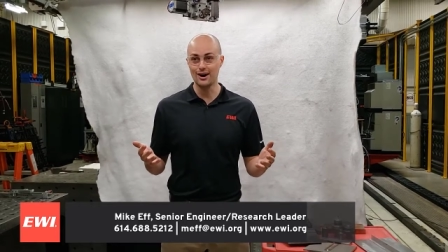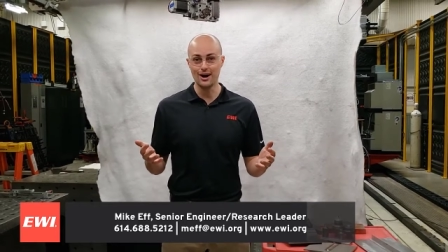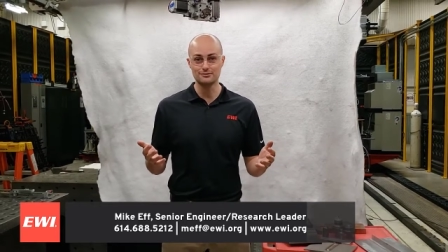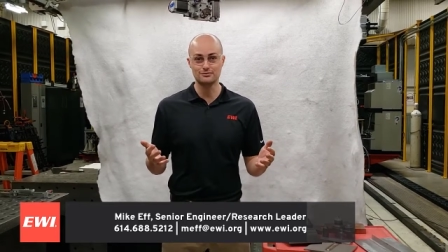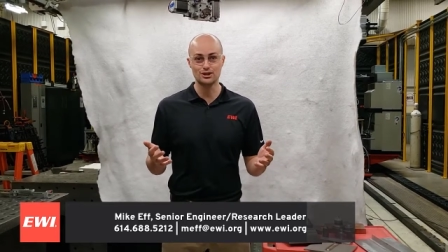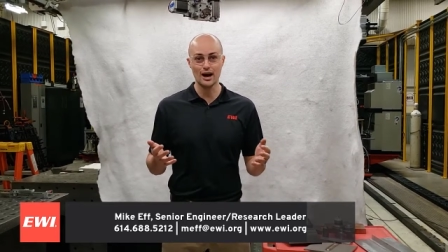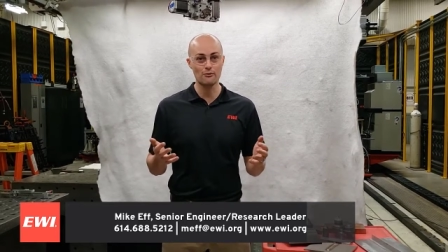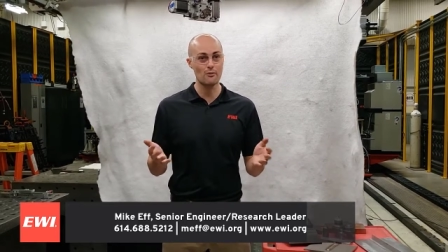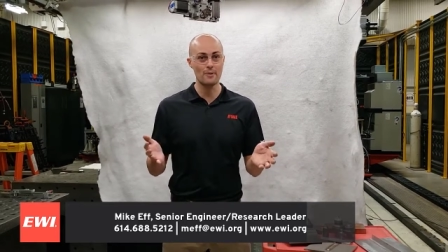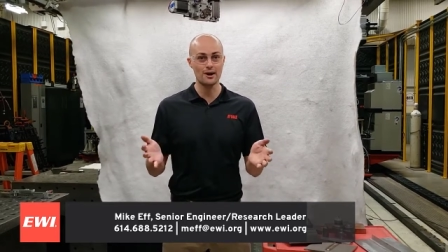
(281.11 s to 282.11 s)
Uh,
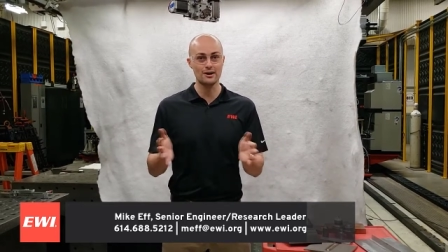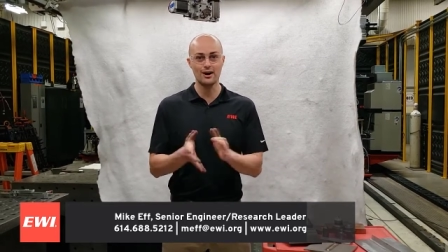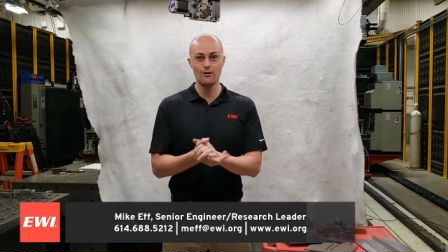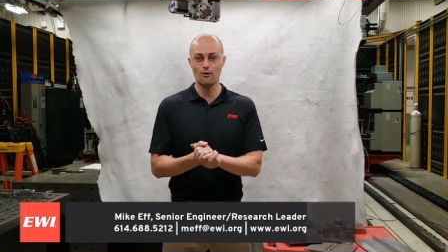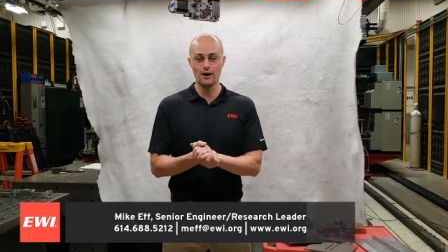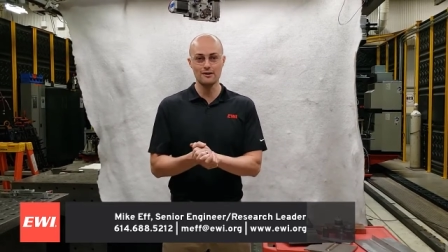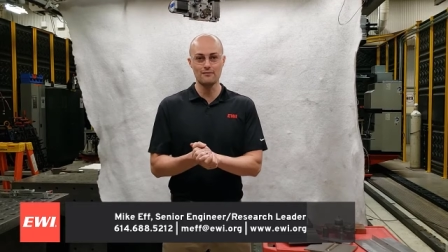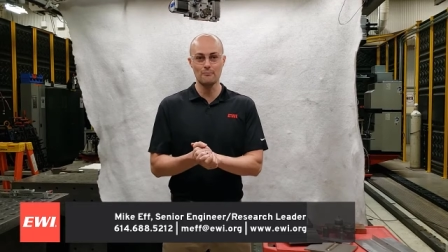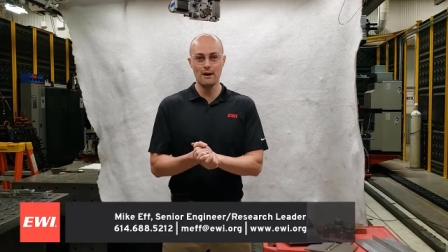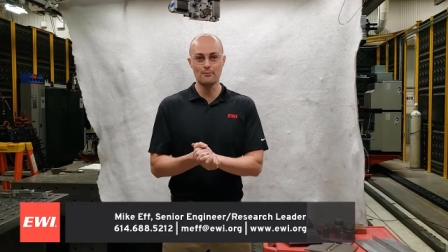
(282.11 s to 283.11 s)
John and Rebecca or any
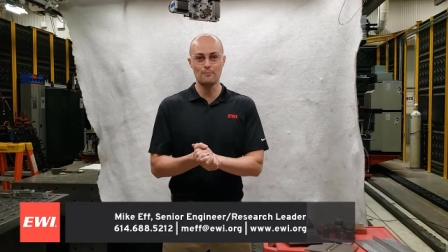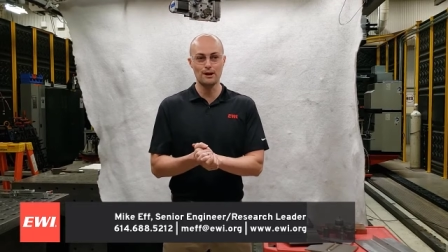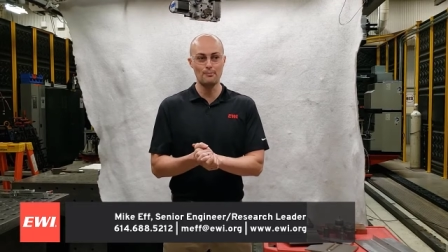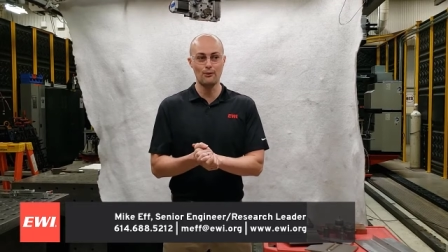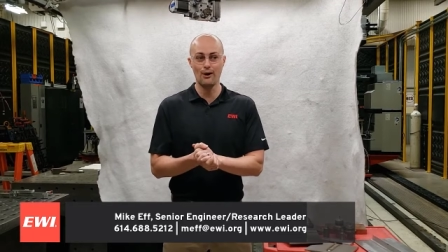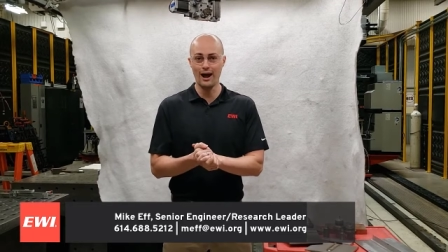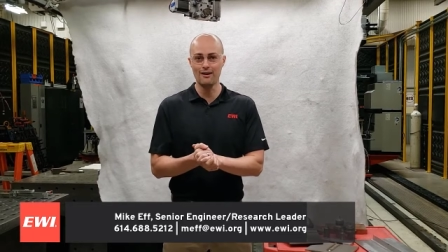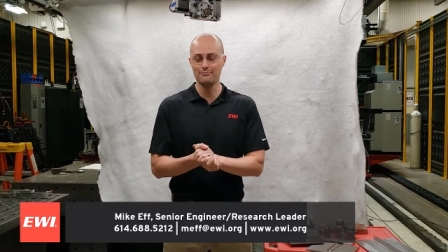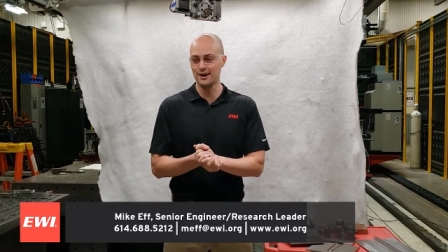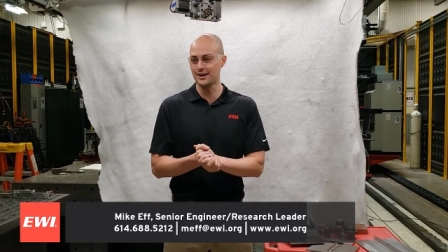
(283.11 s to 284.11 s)
of the member people will
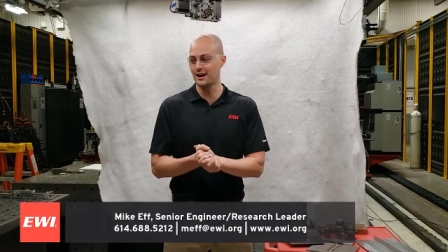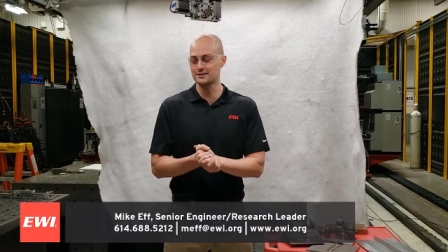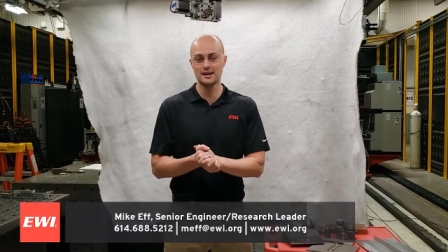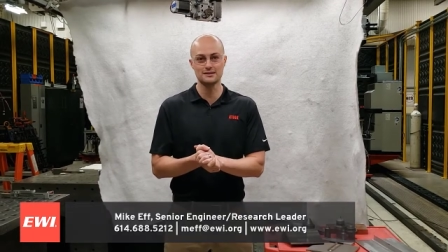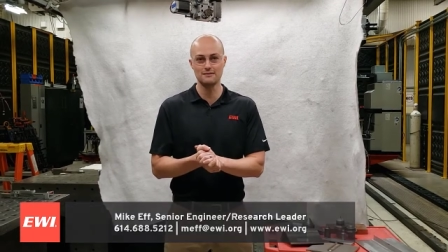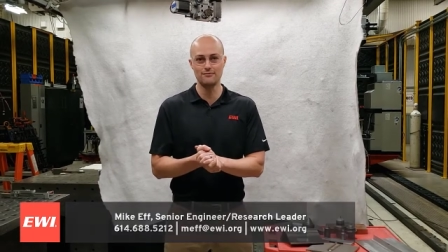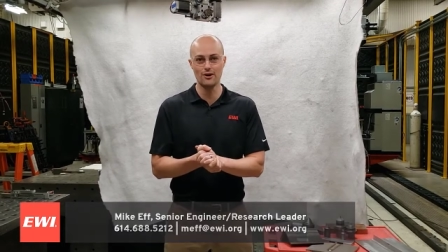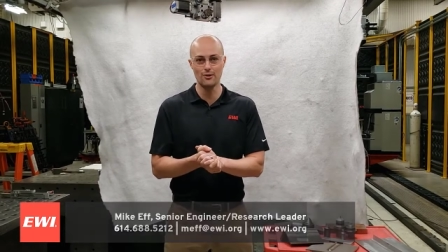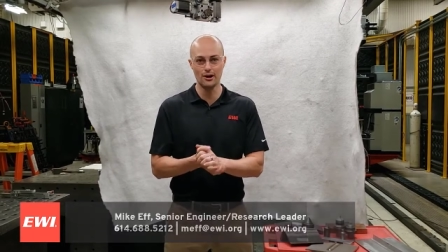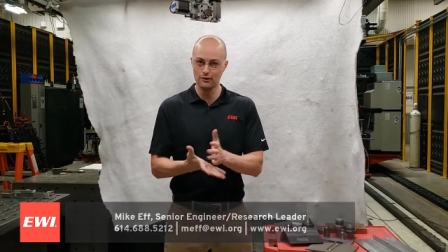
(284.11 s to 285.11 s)
have my contact
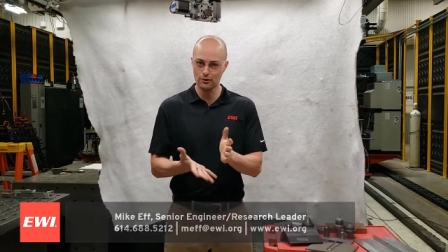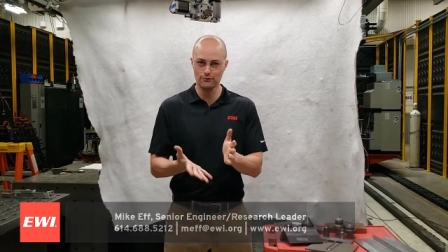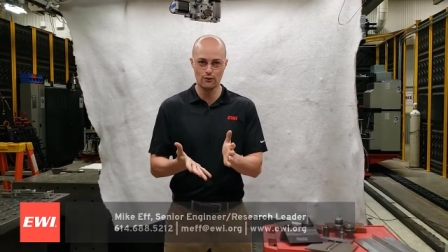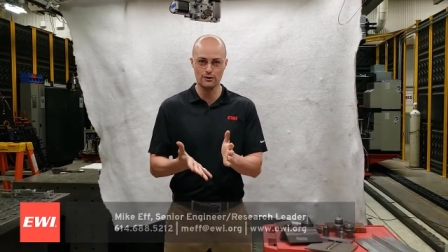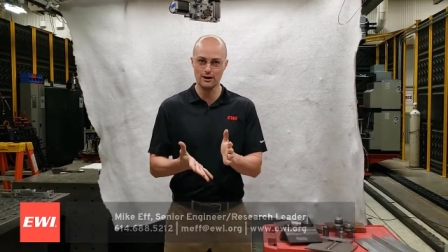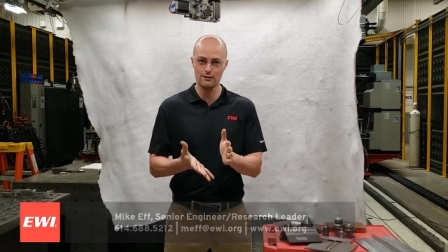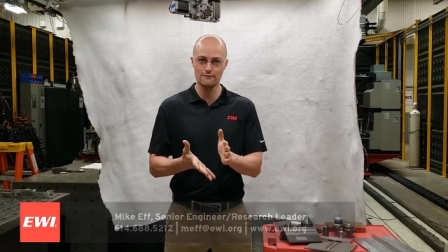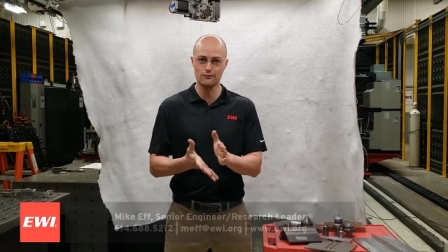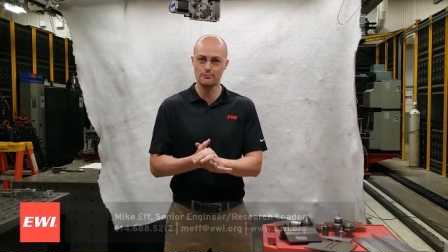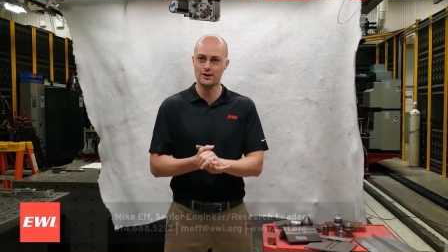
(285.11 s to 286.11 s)
info, and I look forward to
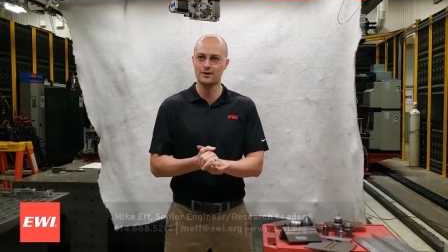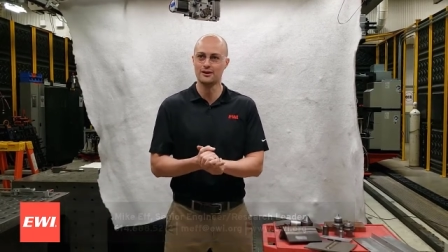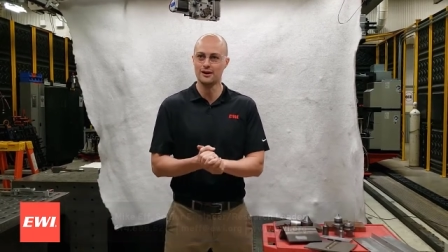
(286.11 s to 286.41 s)
hearing from you.